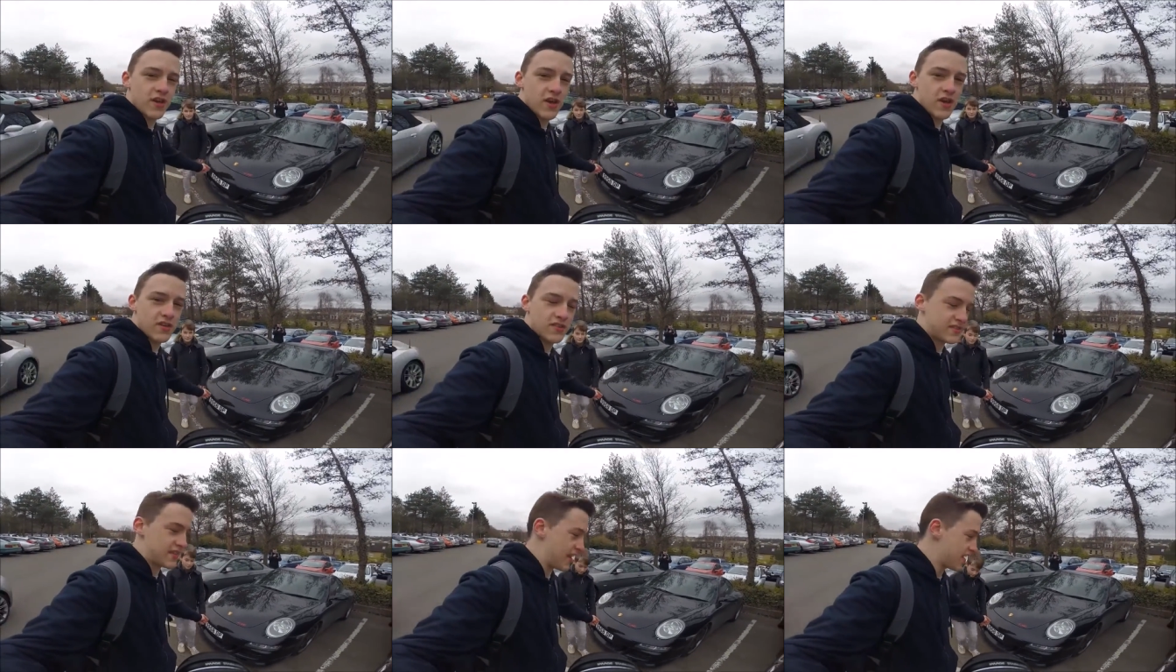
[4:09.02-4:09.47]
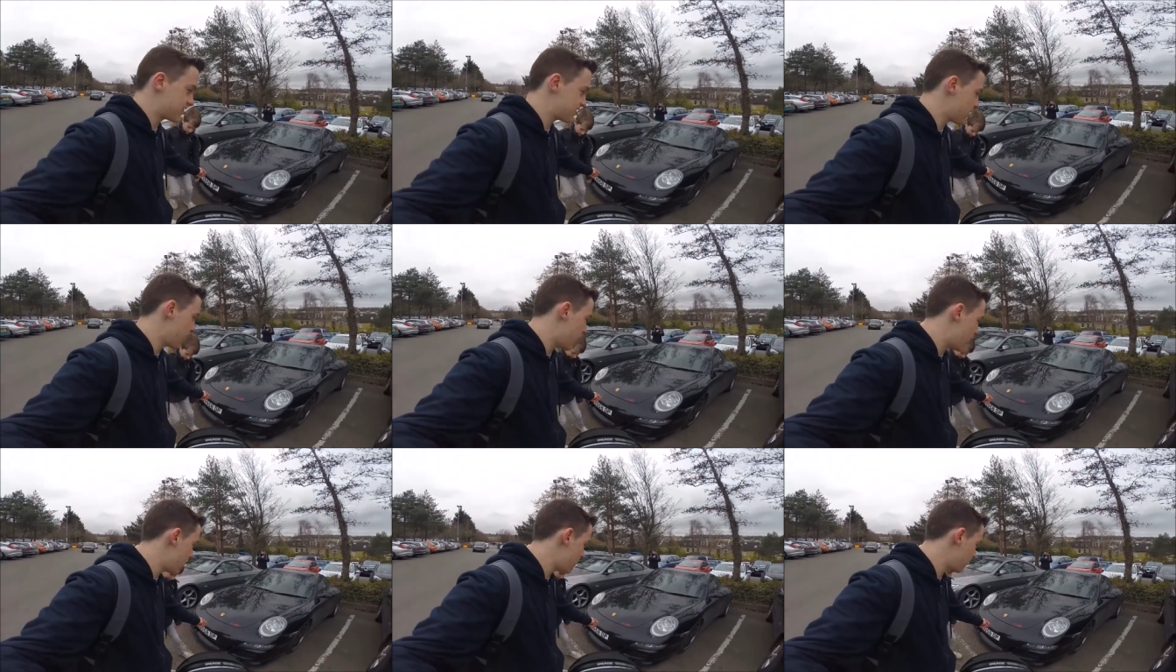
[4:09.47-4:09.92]
uh, CSR.
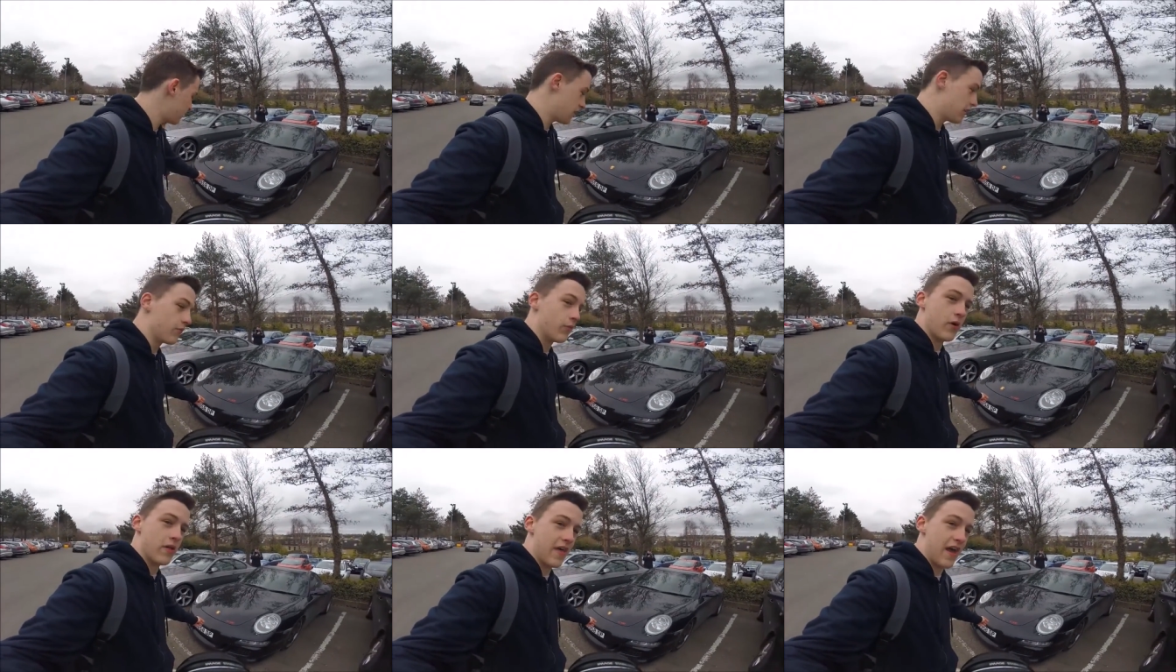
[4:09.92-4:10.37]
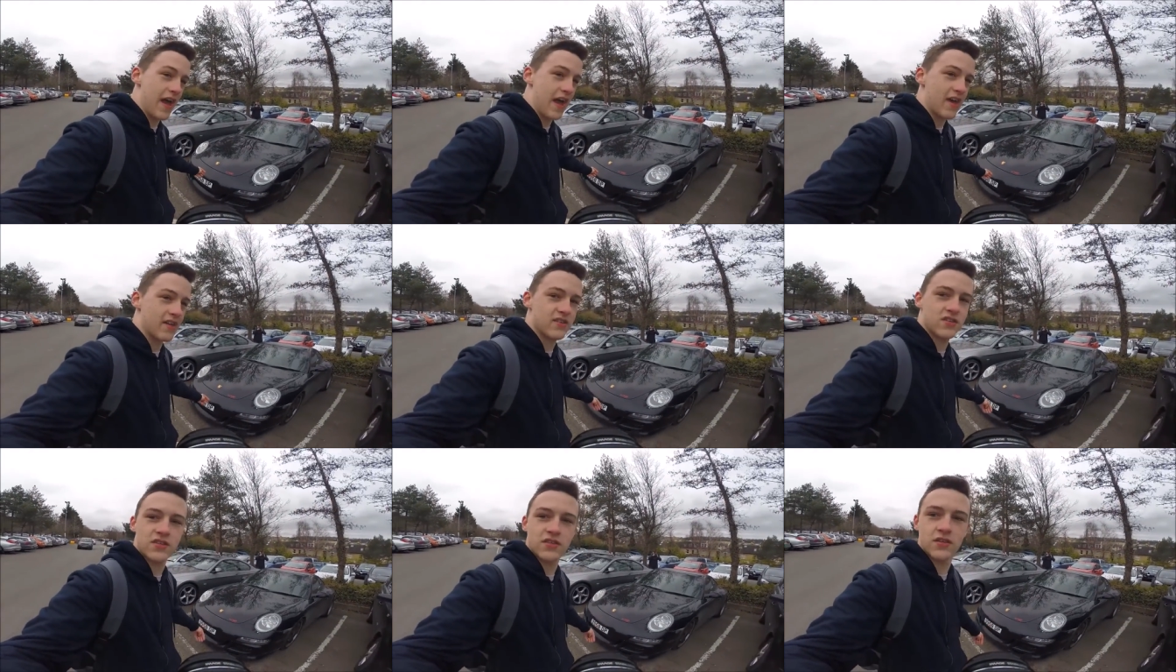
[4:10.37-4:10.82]
I don't know what that
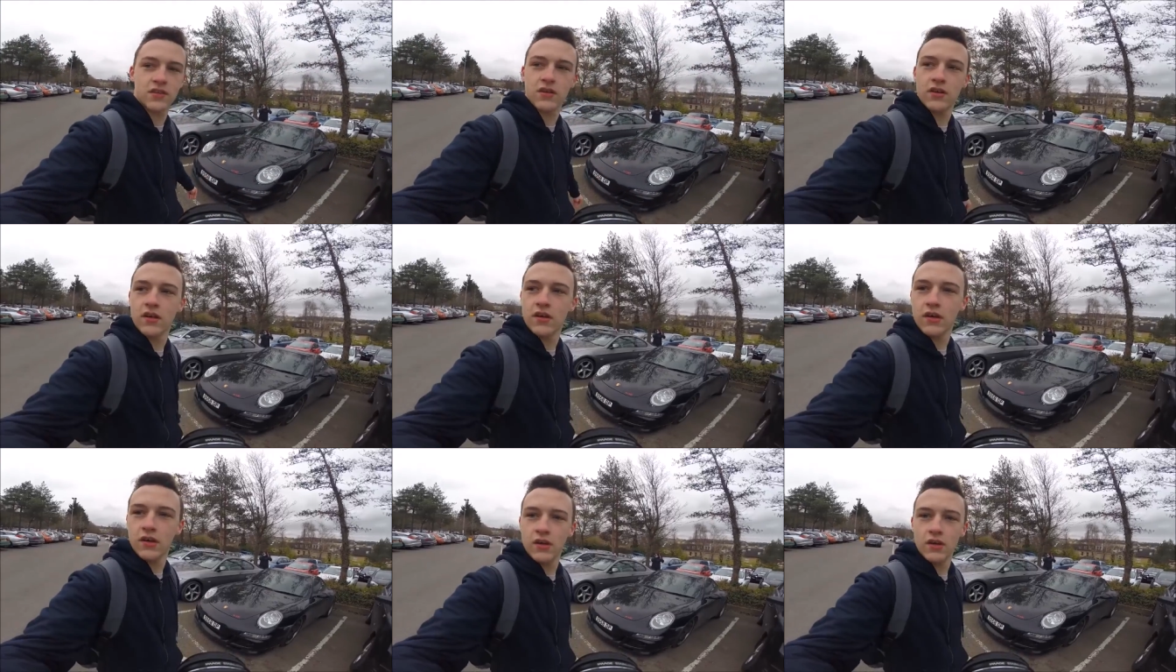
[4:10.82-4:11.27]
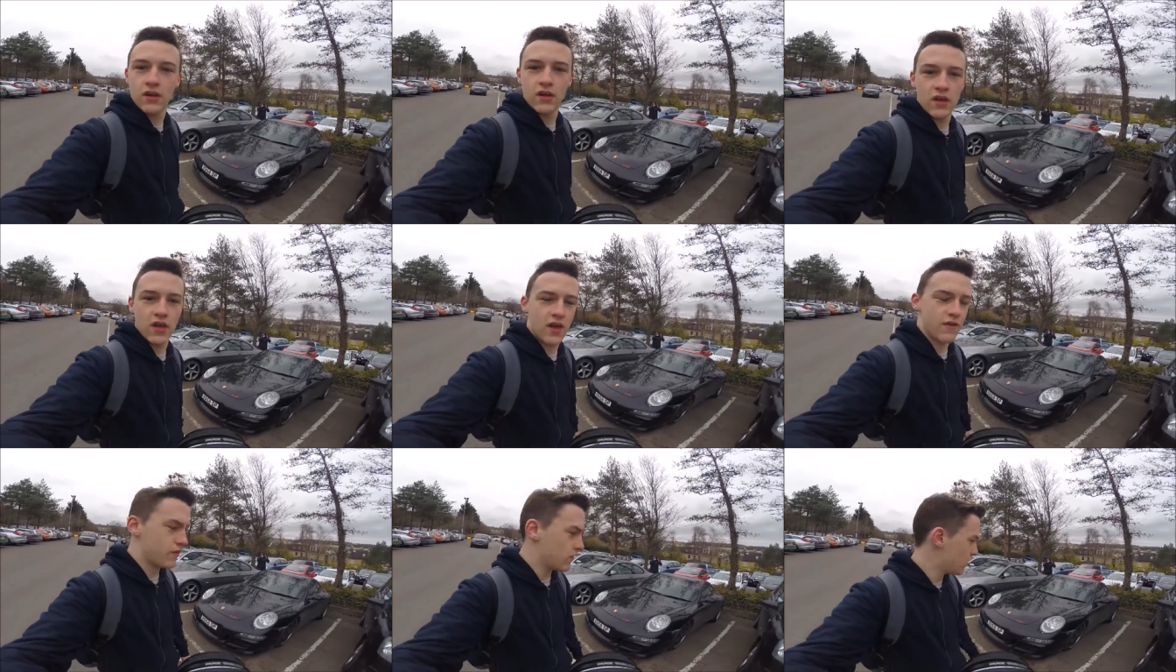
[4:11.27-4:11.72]
is.
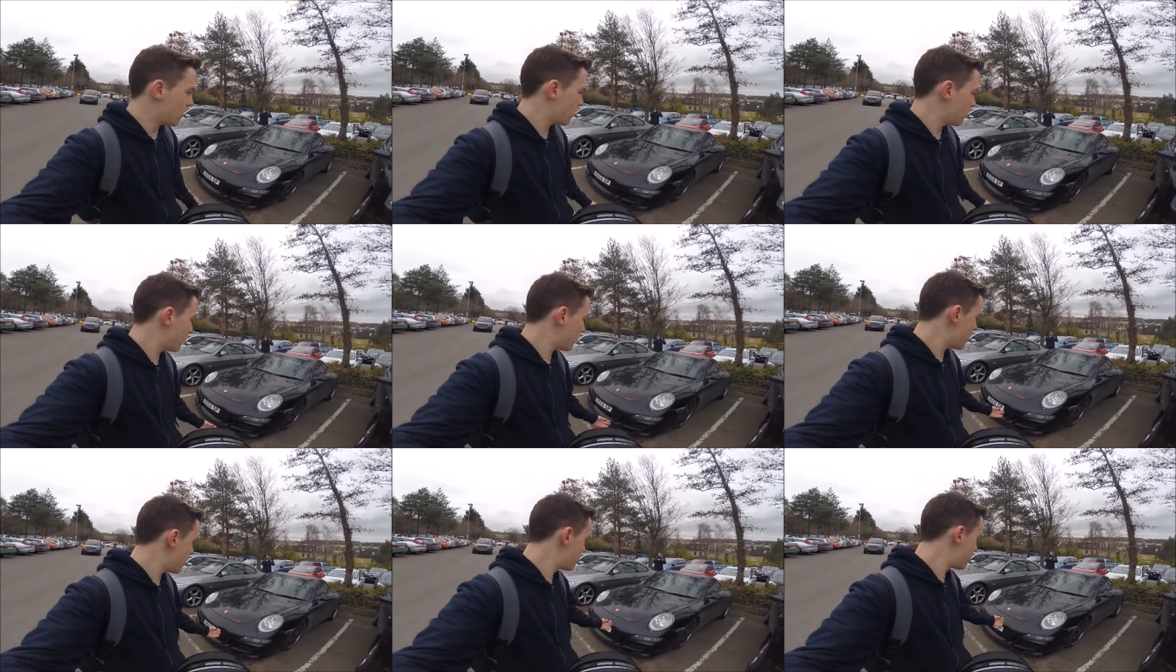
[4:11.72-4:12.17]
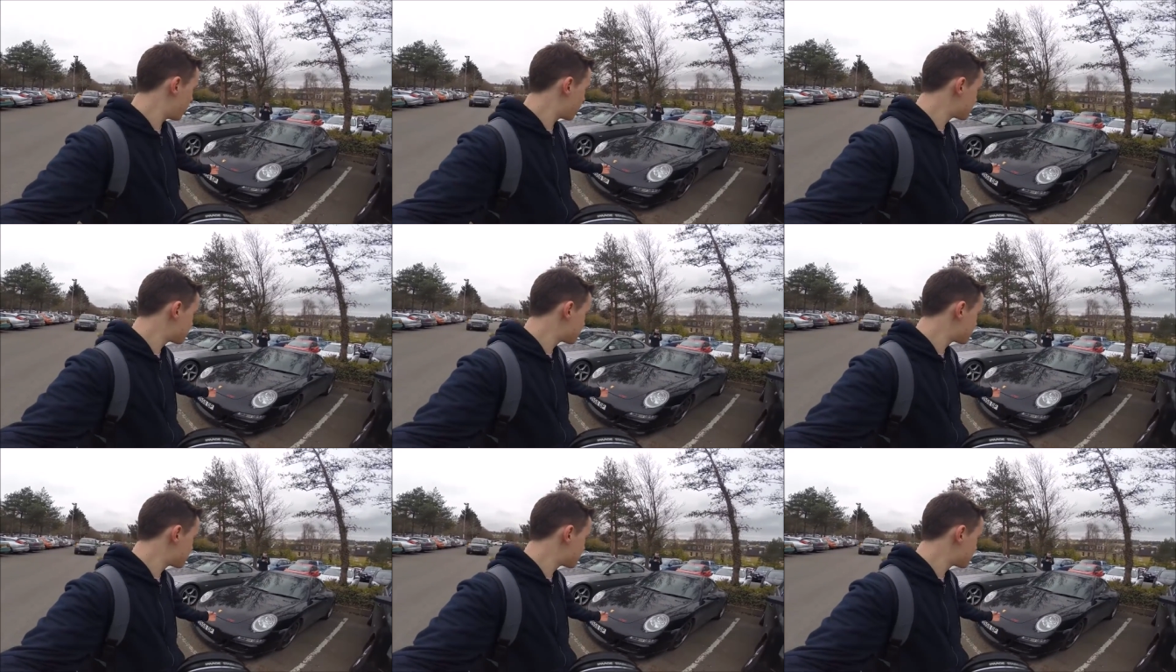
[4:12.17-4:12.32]
If you know what it's a